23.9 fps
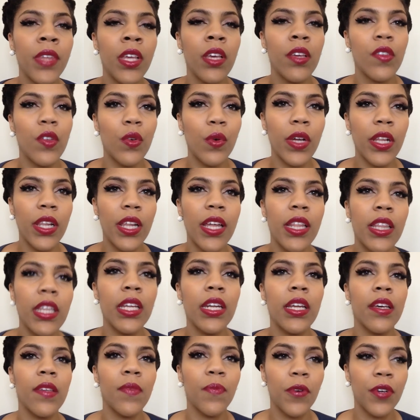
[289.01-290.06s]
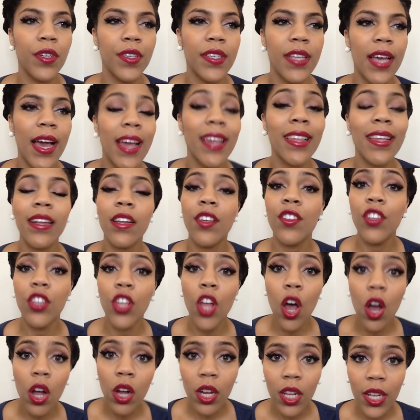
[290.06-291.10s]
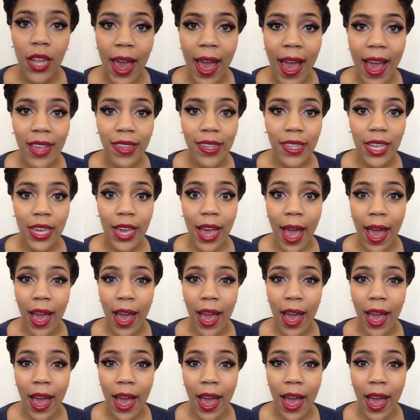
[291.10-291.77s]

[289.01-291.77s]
So cleanliness, precise, and it's longer lasting.